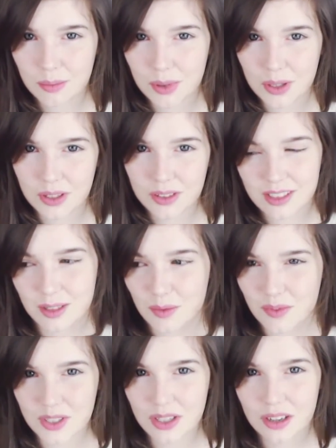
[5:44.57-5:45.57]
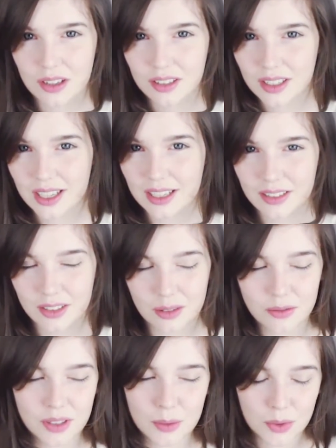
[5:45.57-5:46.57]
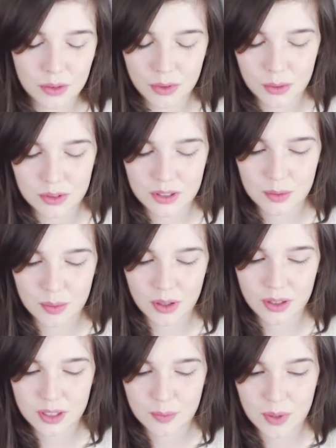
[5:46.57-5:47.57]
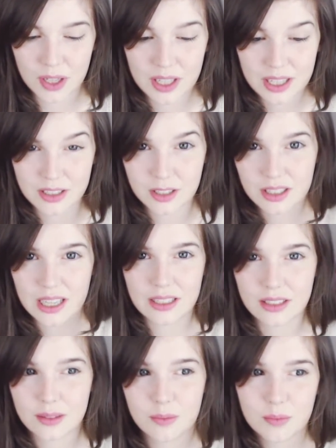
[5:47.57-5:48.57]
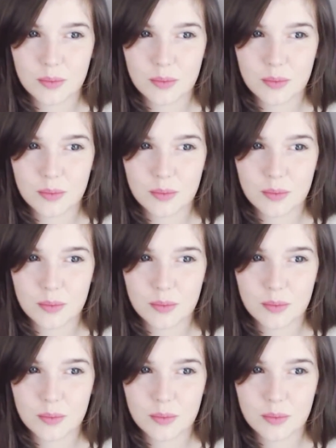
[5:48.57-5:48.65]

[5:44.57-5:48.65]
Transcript: but some of us aren't, and I don't really want to ruin the surprise, but it's, it's,